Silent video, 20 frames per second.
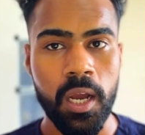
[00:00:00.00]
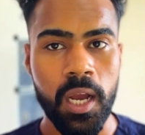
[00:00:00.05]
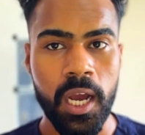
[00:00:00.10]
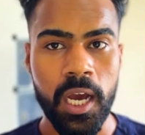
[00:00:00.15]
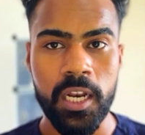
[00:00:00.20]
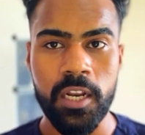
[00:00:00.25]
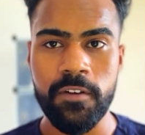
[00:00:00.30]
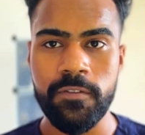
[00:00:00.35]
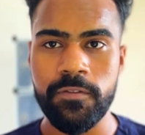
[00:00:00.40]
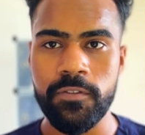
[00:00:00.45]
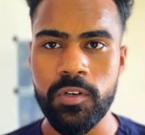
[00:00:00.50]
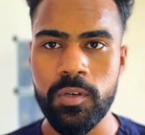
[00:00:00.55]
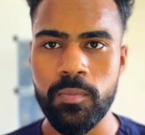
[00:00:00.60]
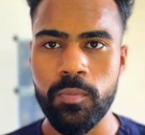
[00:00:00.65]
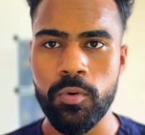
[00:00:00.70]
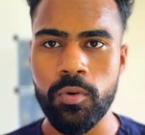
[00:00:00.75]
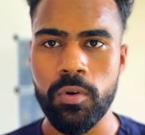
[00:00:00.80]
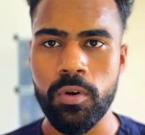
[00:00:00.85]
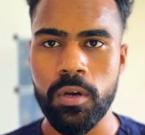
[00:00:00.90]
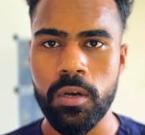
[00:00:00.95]
colorful
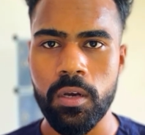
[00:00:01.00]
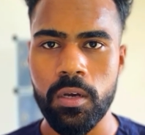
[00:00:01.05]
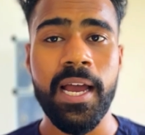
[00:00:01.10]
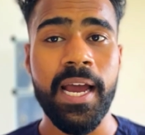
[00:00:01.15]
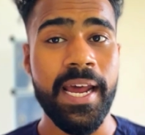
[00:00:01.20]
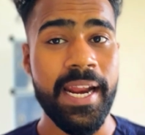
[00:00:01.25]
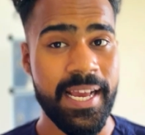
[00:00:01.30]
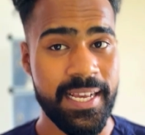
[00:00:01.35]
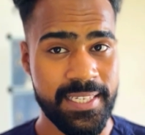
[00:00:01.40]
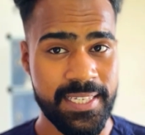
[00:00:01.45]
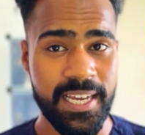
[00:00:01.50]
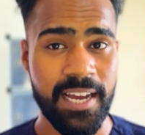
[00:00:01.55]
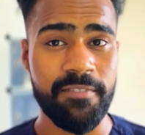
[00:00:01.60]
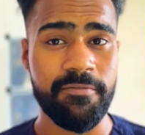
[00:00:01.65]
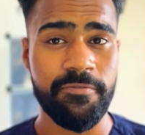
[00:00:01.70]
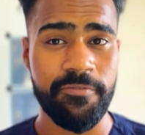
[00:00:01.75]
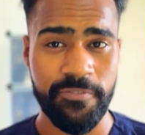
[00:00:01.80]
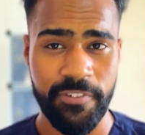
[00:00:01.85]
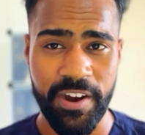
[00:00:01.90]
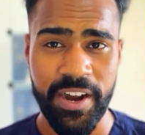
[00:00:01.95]
book, and exam
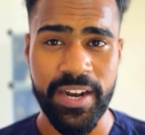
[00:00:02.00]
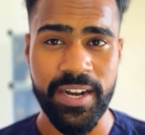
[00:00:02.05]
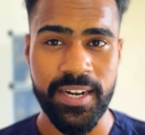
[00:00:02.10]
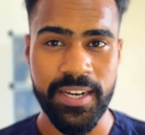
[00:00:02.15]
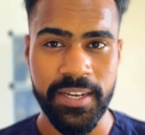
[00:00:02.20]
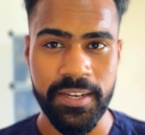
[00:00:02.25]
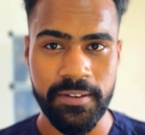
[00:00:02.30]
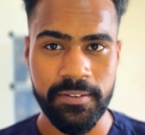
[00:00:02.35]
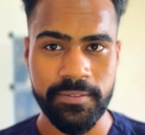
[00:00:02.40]
friendly.